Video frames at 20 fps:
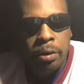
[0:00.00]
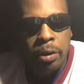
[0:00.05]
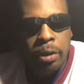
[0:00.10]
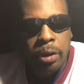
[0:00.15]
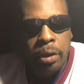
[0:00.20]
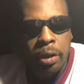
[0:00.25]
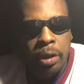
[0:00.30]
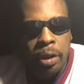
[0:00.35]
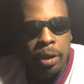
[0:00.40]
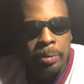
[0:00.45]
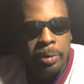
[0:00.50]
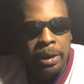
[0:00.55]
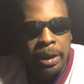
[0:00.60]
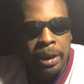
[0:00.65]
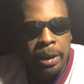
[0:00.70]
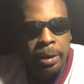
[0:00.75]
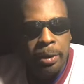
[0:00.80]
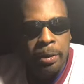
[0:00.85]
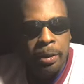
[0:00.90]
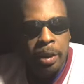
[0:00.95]
You know what I'm
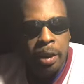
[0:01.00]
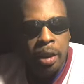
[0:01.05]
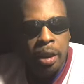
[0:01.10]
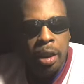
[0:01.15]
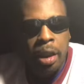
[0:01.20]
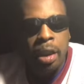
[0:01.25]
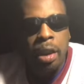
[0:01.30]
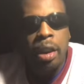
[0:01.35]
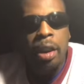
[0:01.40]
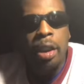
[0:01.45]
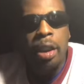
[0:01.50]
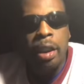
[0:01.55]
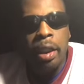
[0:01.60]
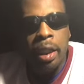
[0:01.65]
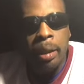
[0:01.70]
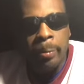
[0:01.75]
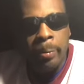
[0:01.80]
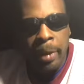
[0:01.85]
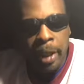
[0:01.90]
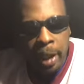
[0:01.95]
saying?
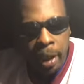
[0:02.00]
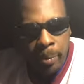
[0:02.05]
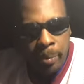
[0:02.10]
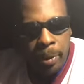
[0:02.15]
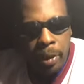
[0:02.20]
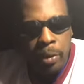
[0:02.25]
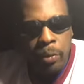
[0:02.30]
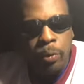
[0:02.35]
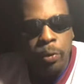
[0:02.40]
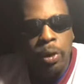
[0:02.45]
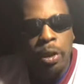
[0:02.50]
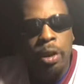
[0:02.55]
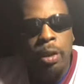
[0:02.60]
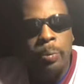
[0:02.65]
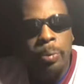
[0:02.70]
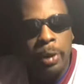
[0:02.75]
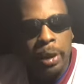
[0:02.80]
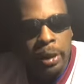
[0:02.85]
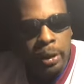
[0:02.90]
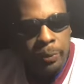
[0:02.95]
Now maybe we're going
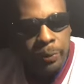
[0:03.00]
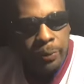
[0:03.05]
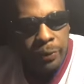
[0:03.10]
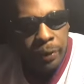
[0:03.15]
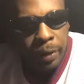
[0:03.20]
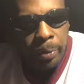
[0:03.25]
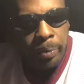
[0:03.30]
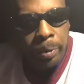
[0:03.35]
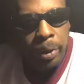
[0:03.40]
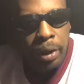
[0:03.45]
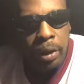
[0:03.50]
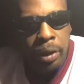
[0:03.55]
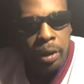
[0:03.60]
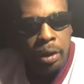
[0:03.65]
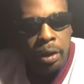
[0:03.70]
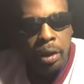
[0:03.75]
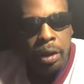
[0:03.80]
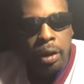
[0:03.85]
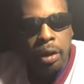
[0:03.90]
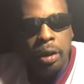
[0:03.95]
to play some football.
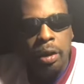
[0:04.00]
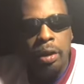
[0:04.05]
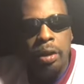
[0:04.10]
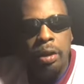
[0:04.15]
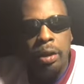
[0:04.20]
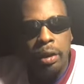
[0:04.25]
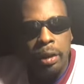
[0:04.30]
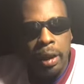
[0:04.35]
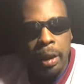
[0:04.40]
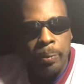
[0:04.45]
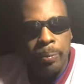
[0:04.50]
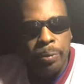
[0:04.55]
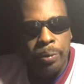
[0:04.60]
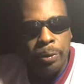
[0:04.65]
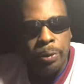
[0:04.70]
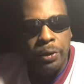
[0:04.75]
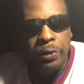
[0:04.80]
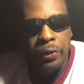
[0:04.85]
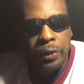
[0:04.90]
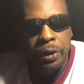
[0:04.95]
So now
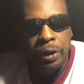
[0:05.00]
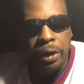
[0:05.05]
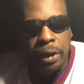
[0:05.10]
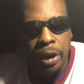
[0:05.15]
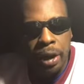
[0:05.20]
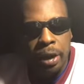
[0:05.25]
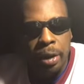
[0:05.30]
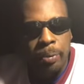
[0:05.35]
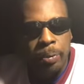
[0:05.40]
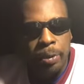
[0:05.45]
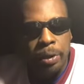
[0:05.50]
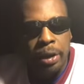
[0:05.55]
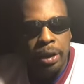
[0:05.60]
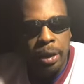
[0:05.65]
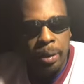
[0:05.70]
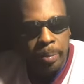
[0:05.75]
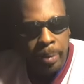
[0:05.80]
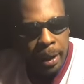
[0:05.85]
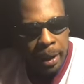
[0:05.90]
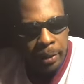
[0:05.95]
Bruce feels comfortable to
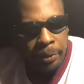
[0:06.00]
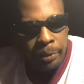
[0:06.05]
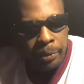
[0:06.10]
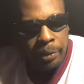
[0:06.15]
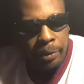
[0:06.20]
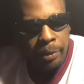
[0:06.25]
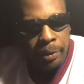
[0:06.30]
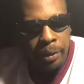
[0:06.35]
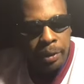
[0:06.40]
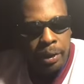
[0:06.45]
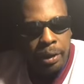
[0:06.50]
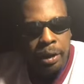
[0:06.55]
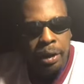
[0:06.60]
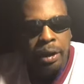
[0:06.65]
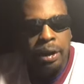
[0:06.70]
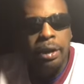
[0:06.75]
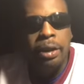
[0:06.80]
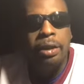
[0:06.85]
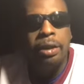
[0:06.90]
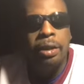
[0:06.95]
come out.
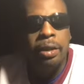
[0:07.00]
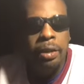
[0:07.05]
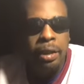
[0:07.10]
So